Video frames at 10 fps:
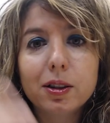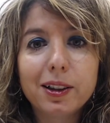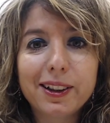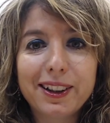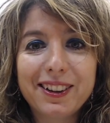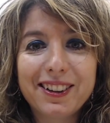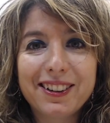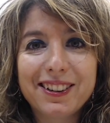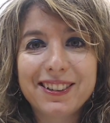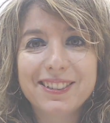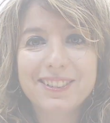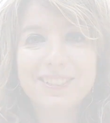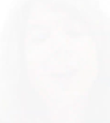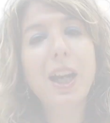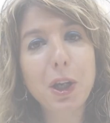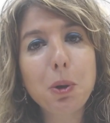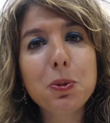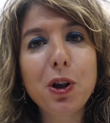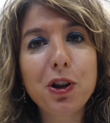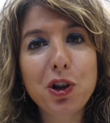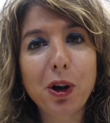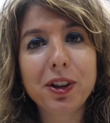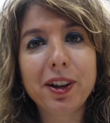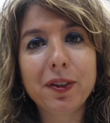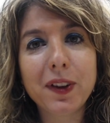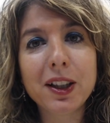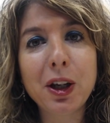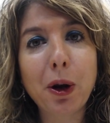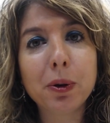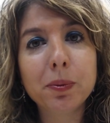Like this. I hope you enjoyed this video.